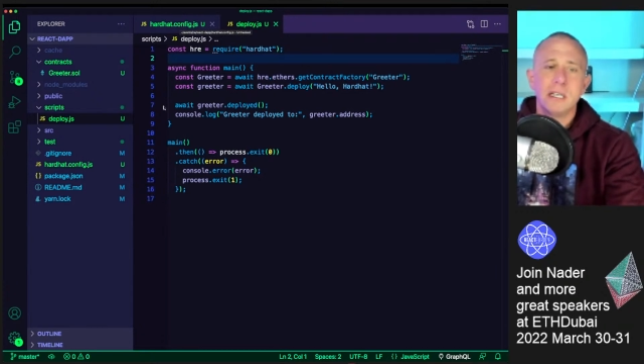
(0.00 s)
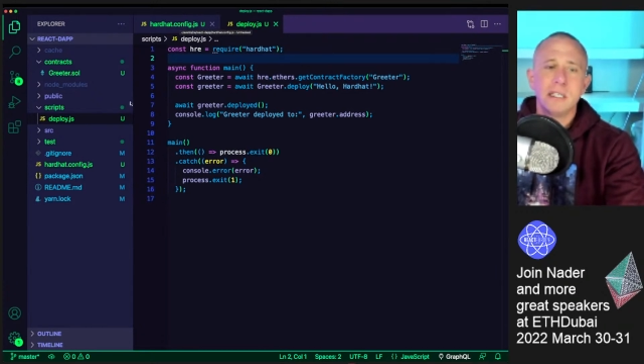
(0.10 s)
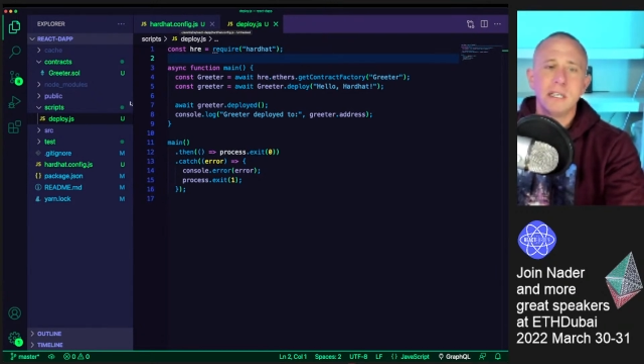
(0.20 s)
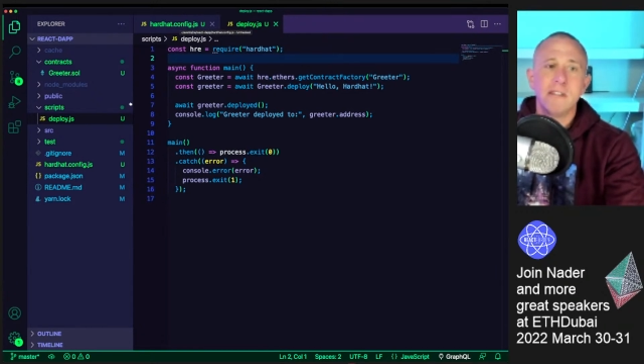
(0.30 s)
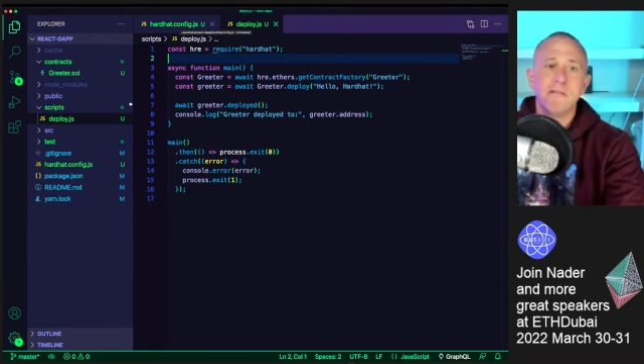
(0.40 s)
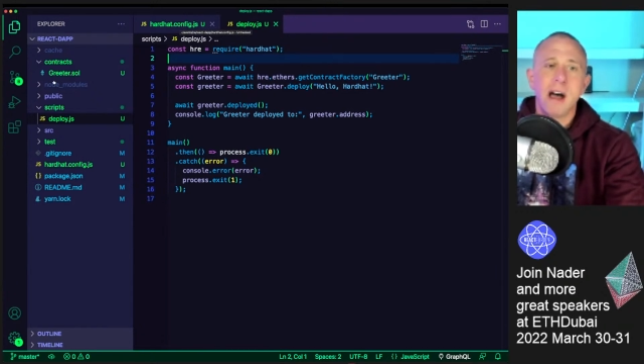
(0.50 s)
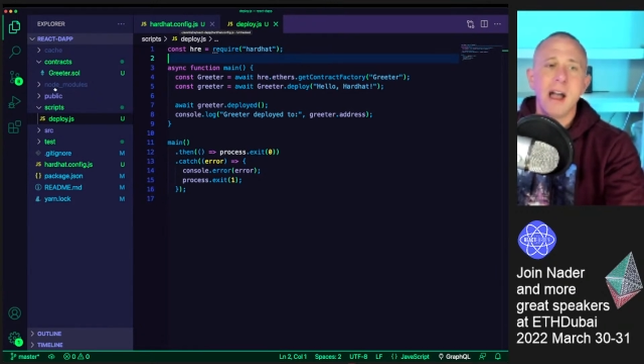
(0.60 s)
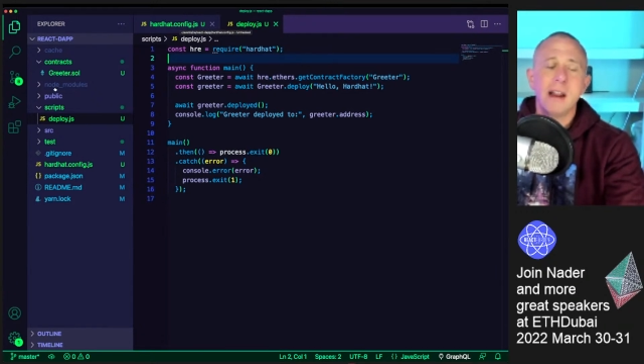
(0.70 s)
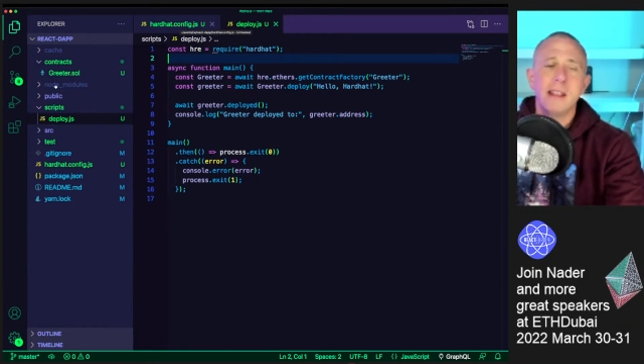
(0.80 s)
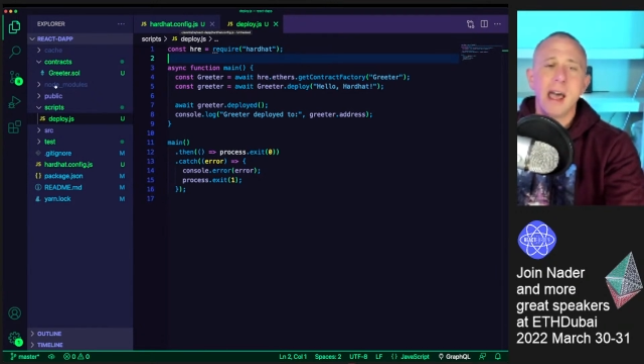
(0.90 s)
to
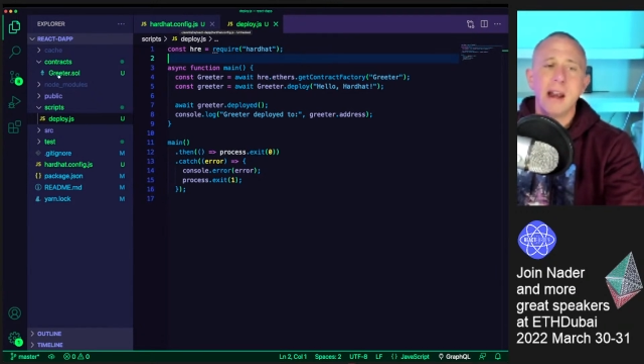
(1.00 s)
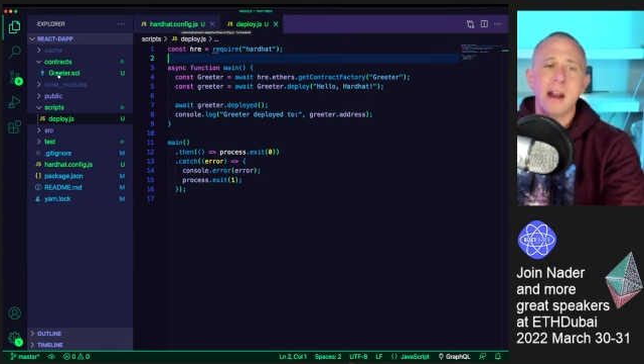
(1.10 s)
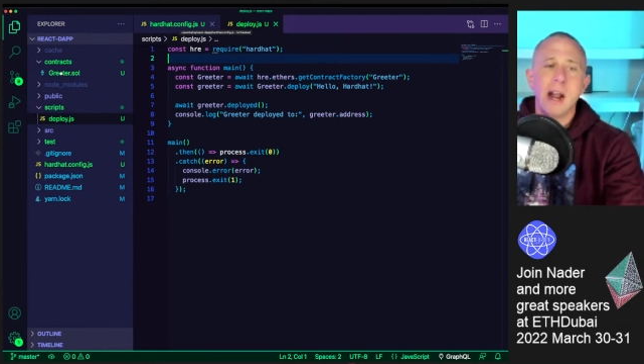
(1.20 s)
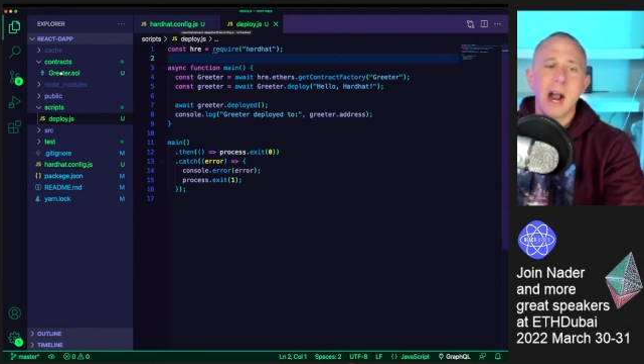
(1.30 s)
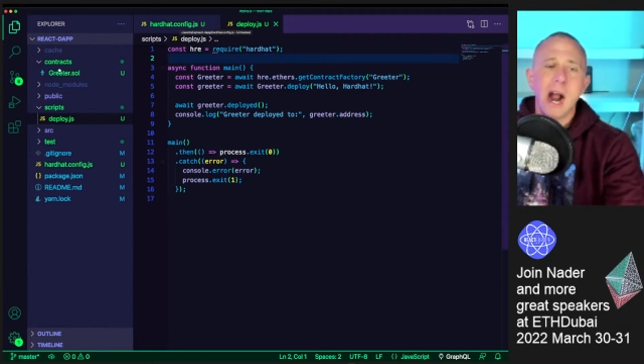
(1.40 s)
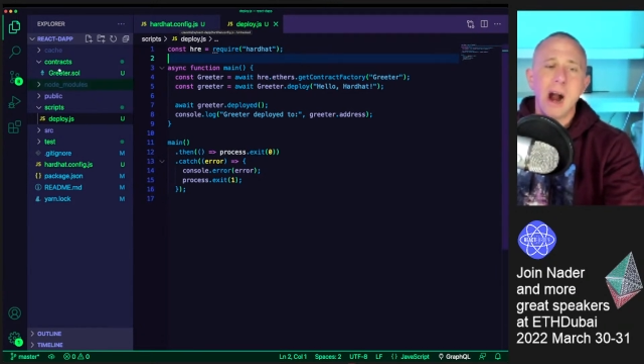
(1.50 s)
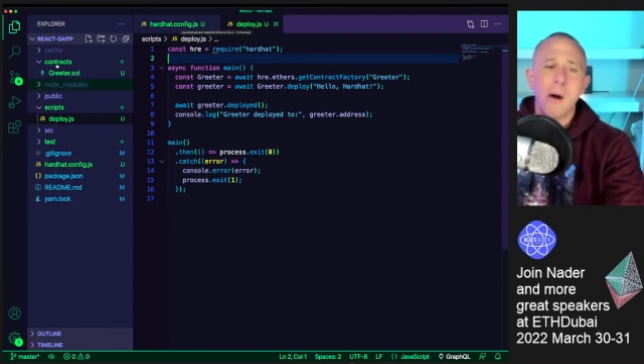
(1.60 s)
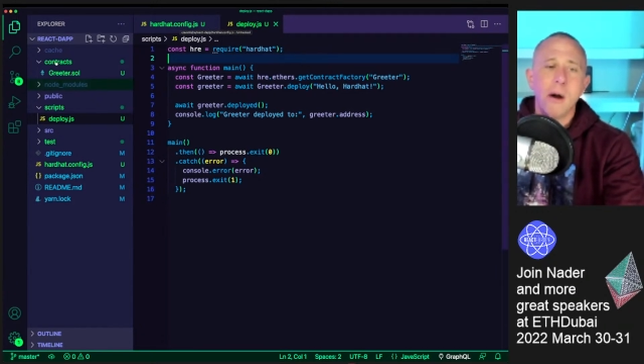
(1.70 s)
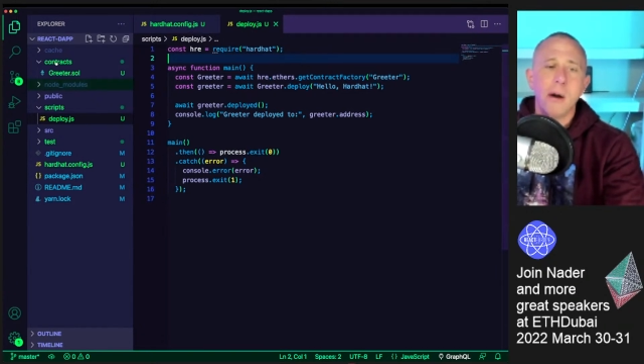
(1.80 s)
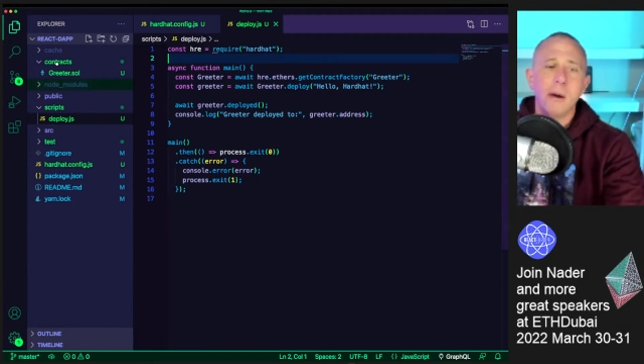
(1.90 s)
define that
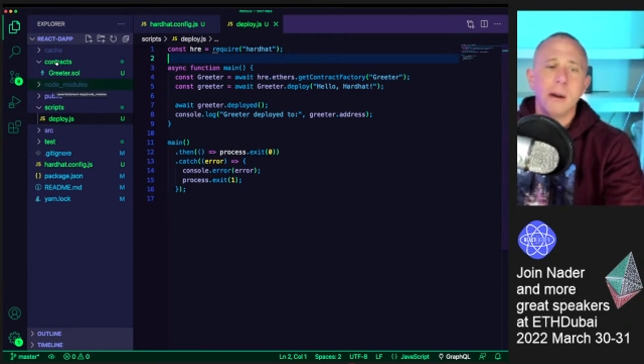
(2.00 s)
our